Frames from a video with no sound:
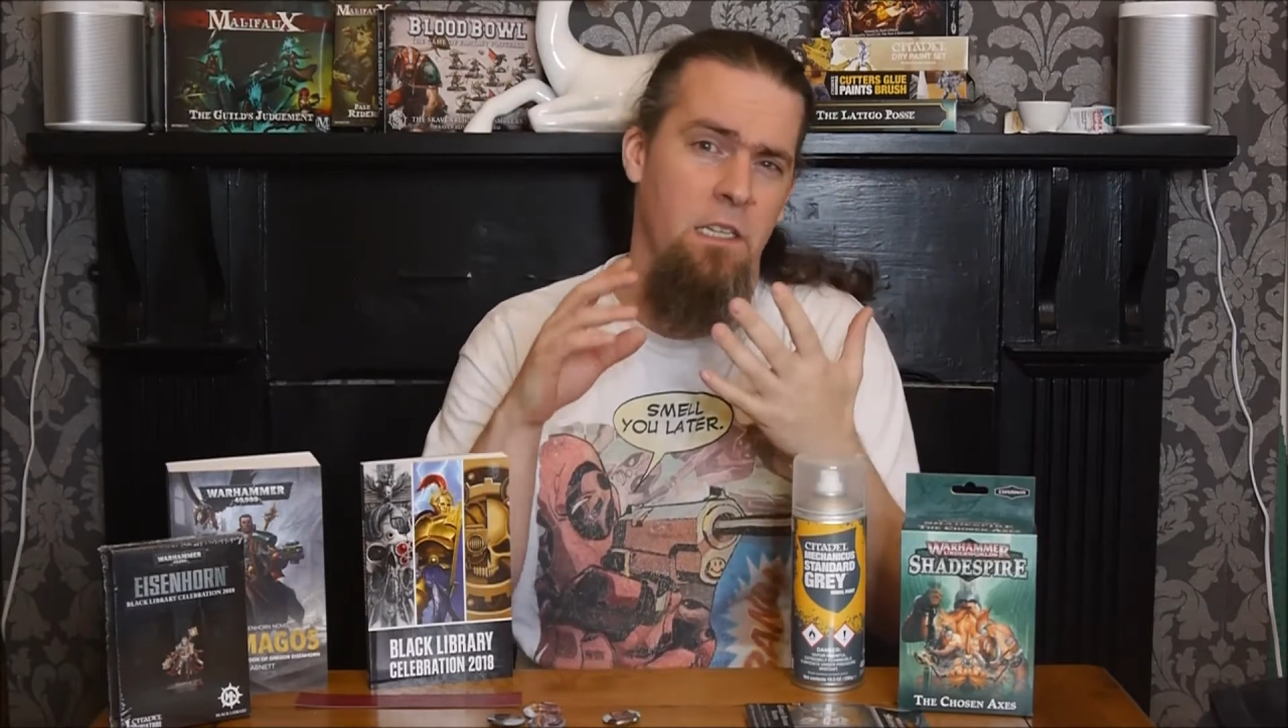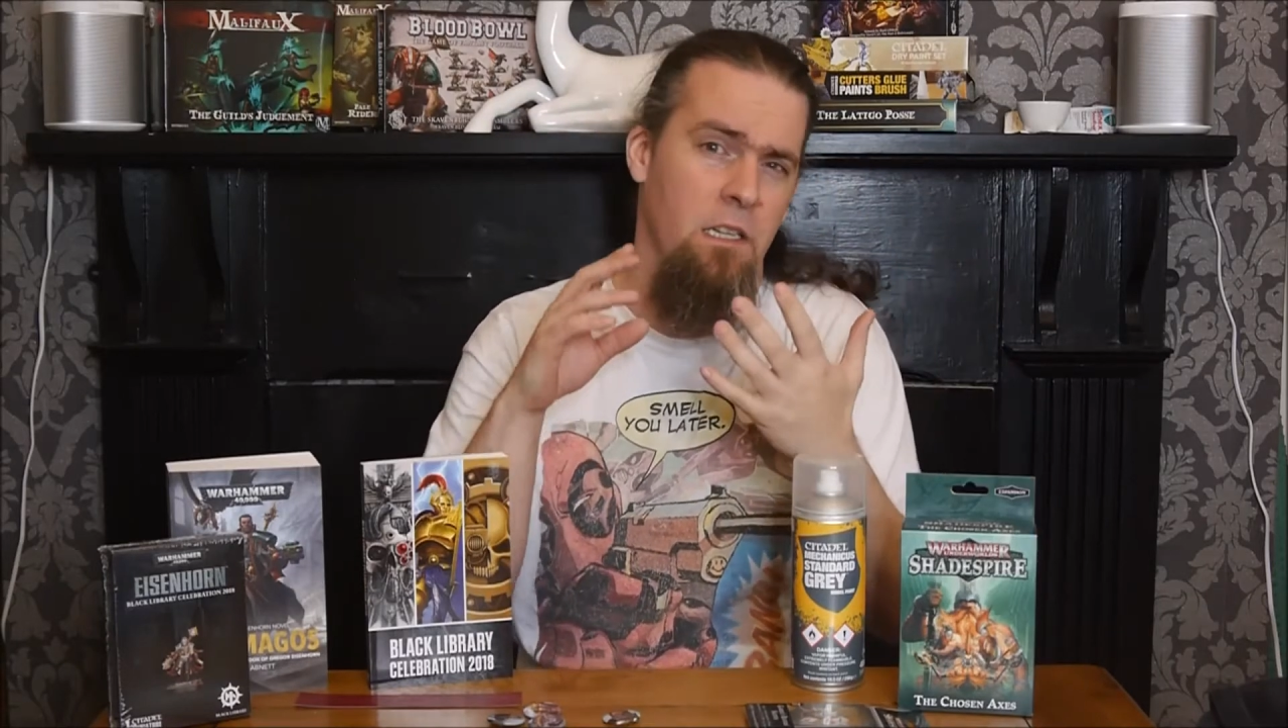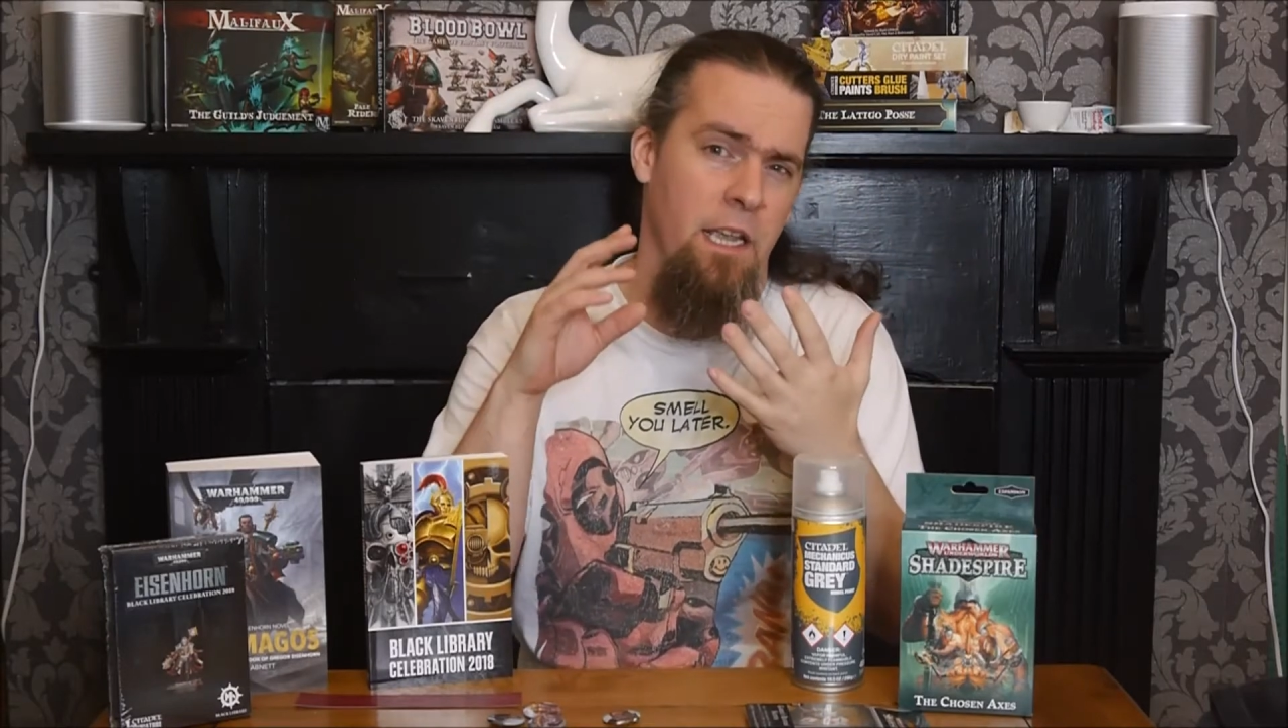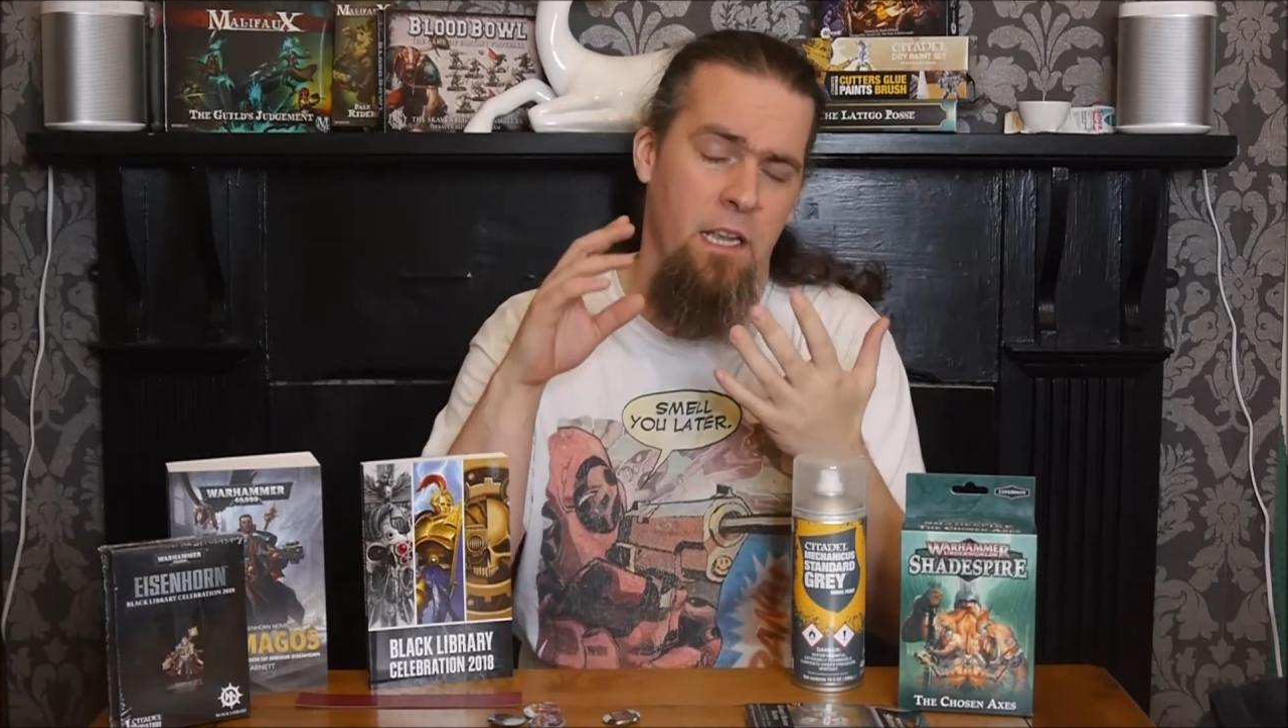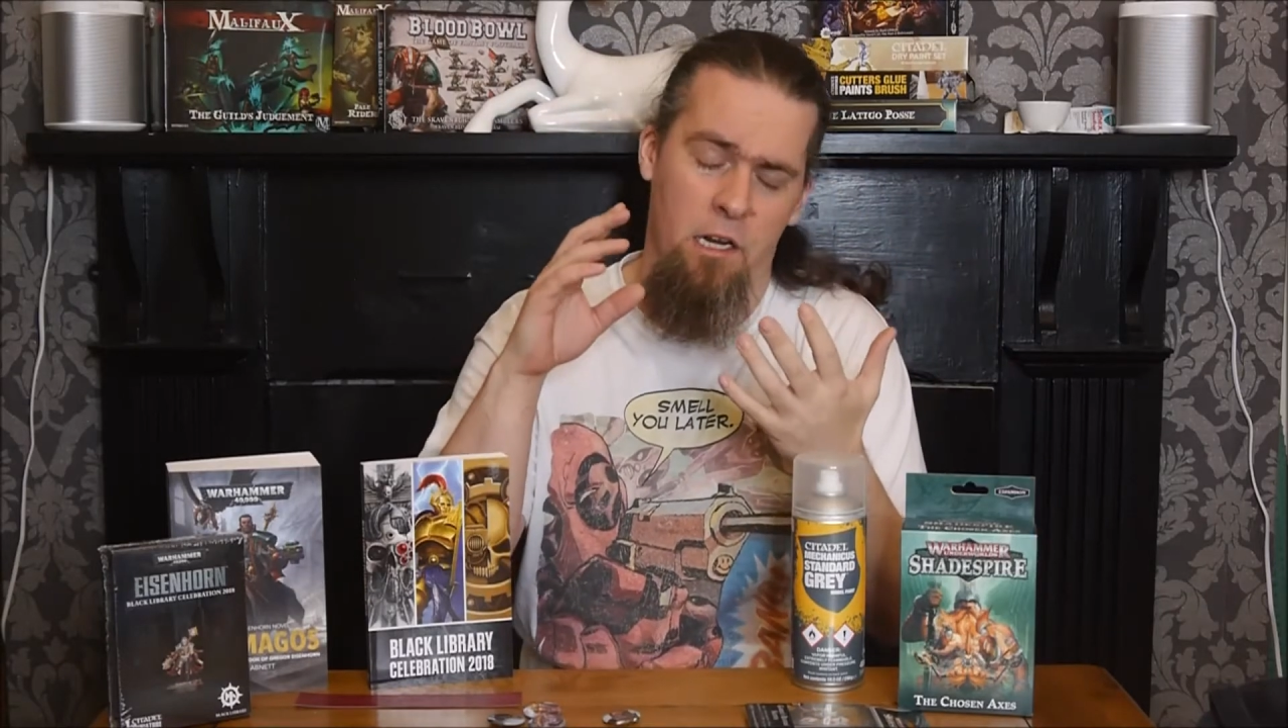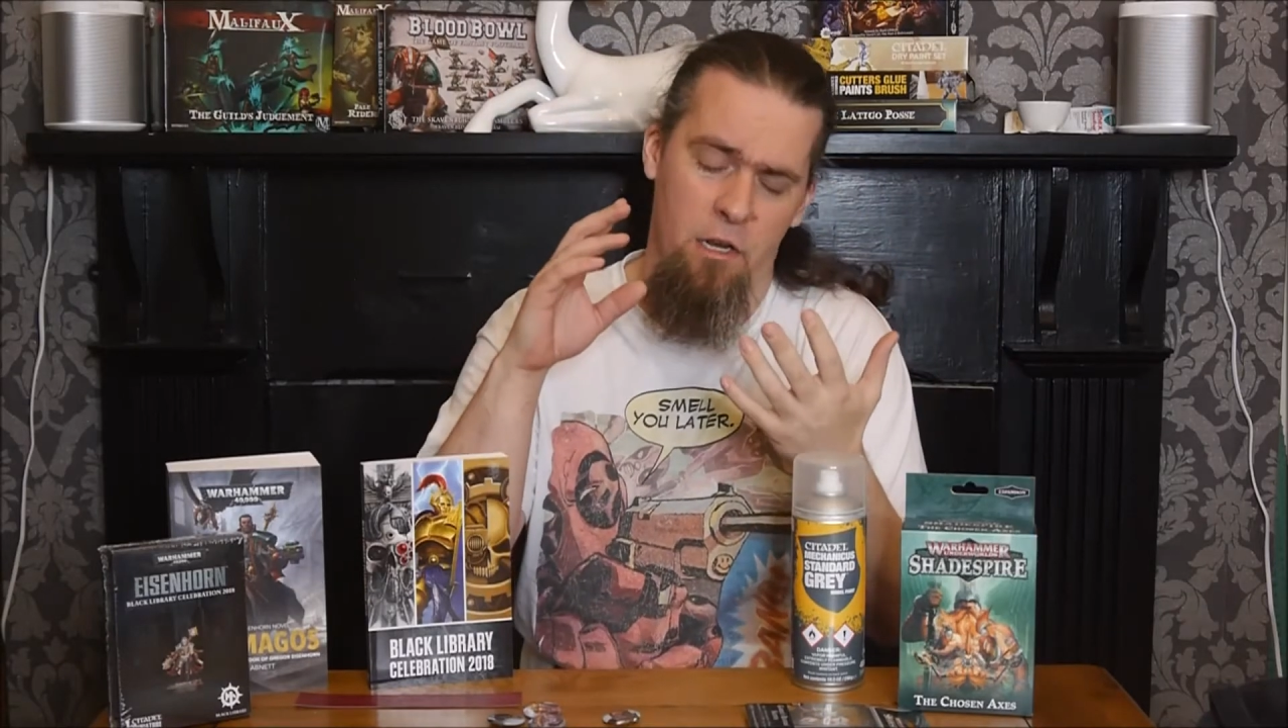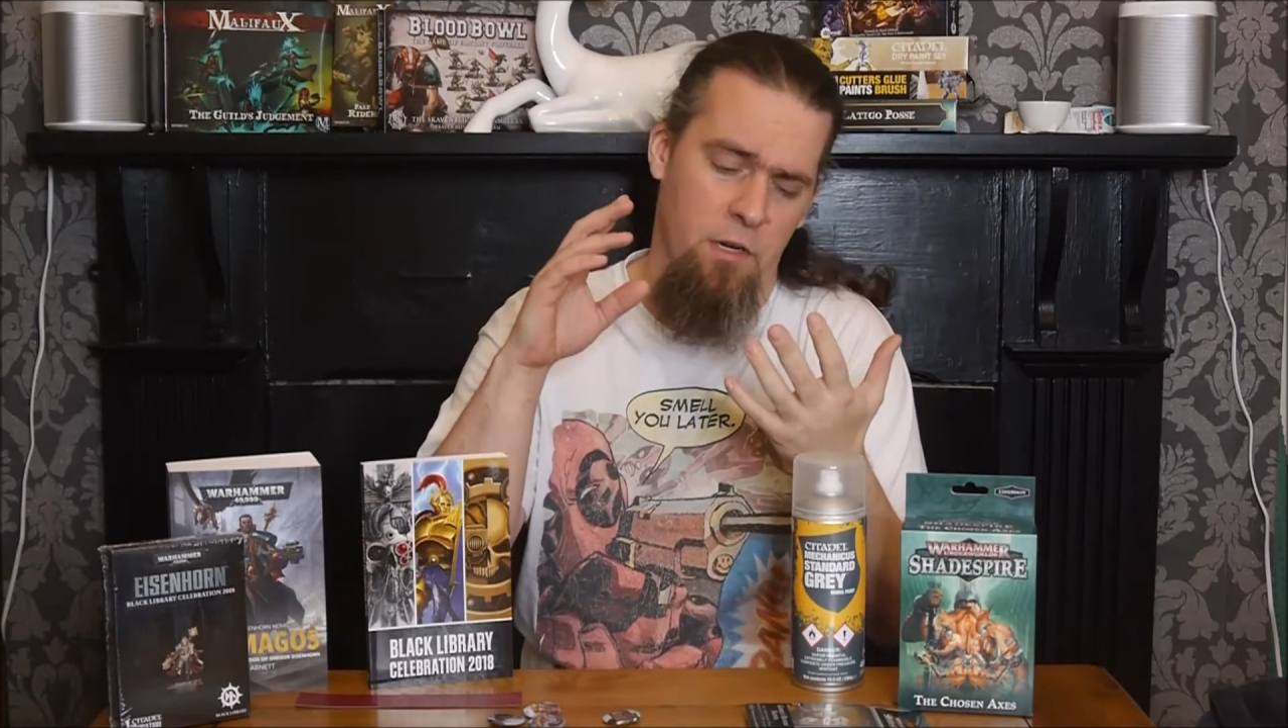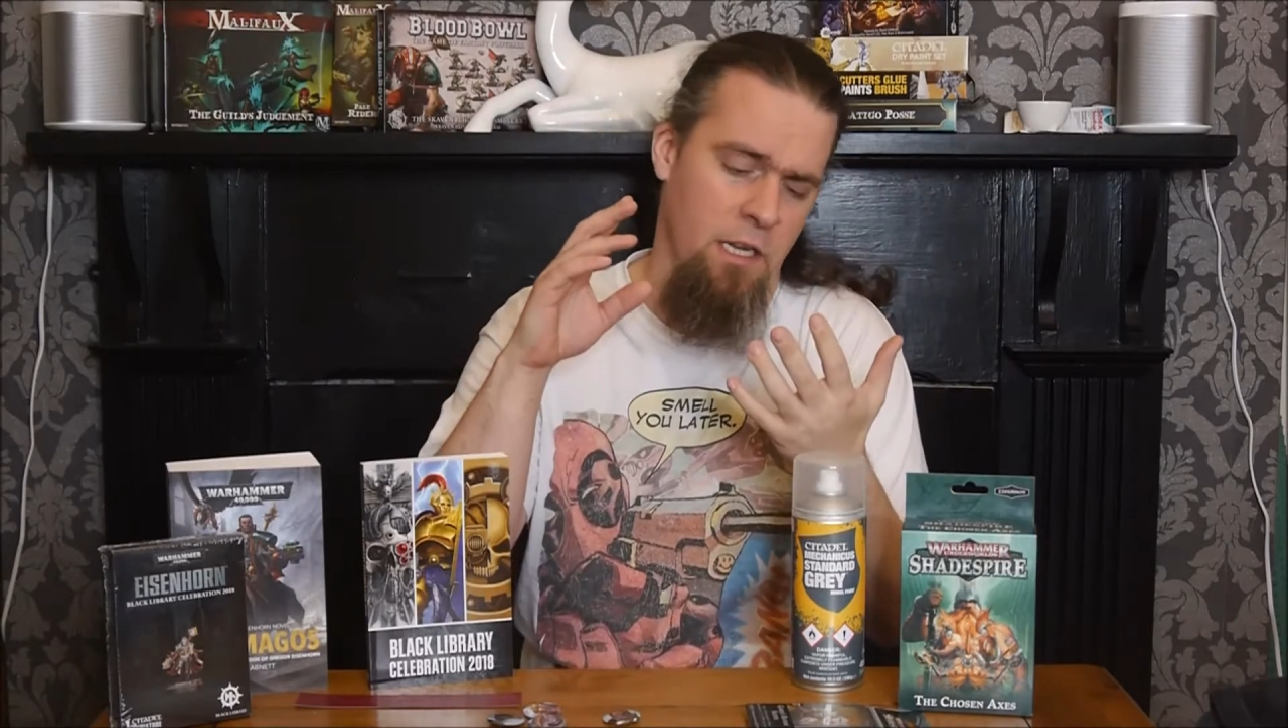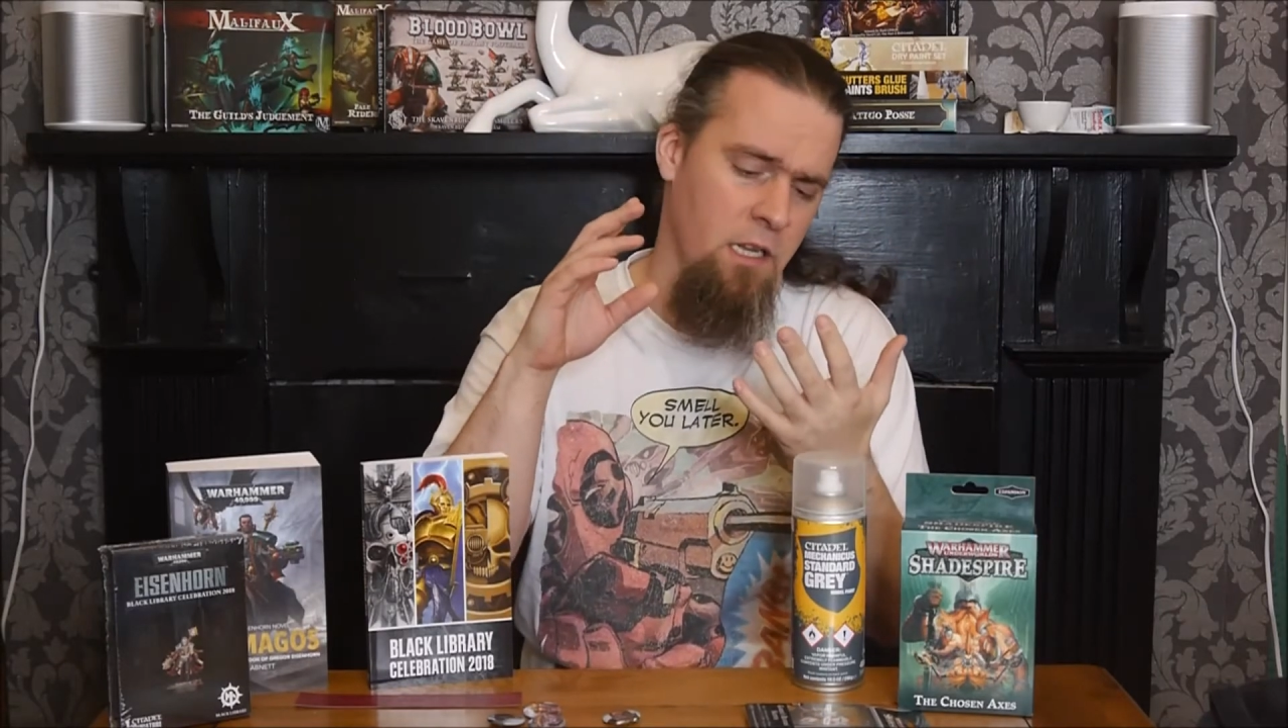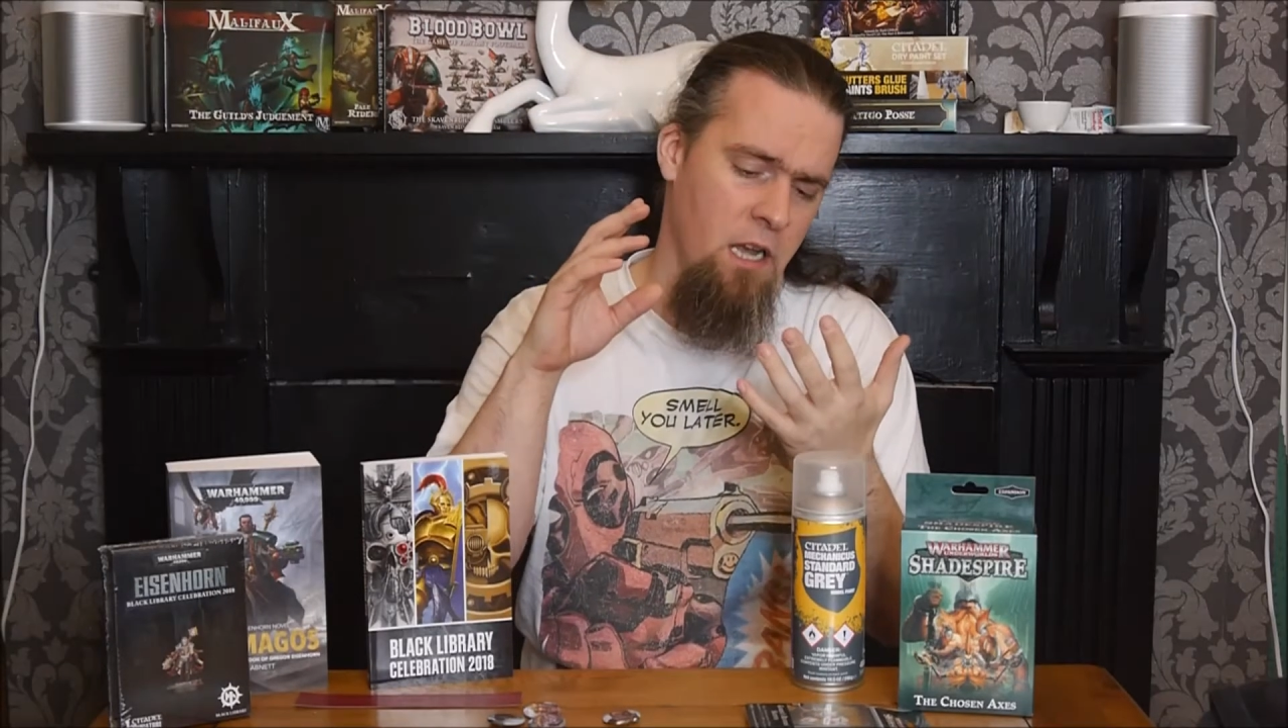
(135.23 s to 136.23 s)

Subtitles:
including